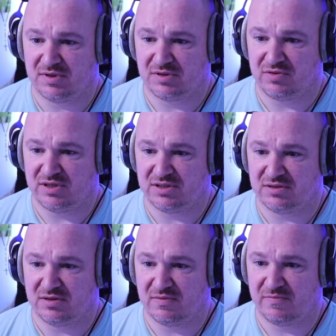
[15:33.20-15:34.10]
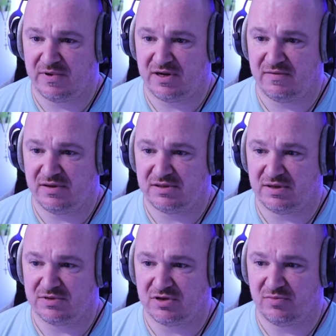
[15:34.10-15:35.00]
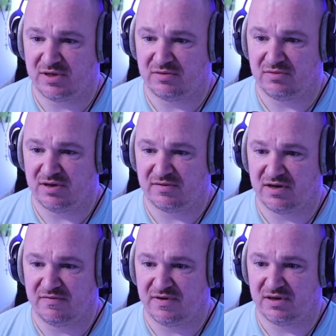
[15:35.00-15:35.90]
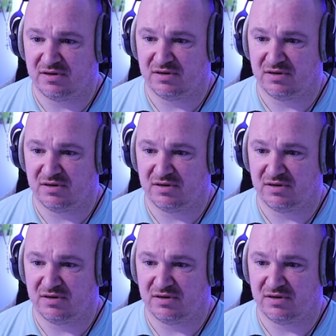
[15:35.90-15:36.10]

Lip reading: greetings are part of the attempt to come back. Right, okay, fine.